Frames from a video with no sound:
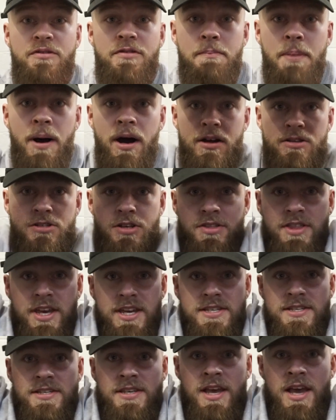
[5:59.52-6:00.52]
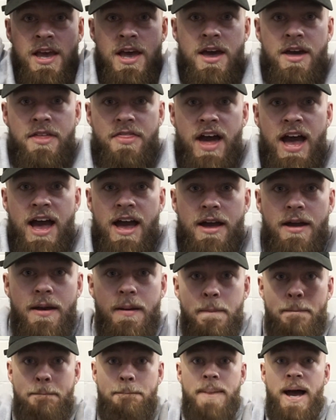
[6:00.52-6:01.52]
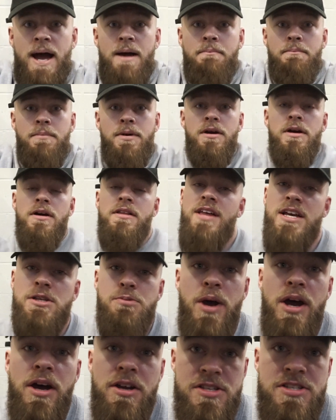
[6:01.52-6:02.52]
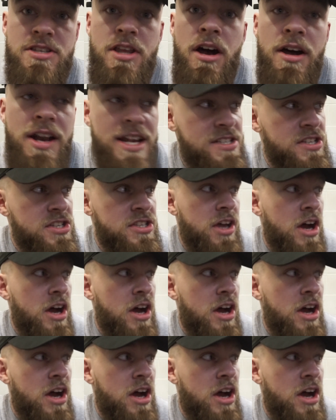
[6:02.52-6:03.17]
width apart. So this, that, bam. That's where I'd start. That's a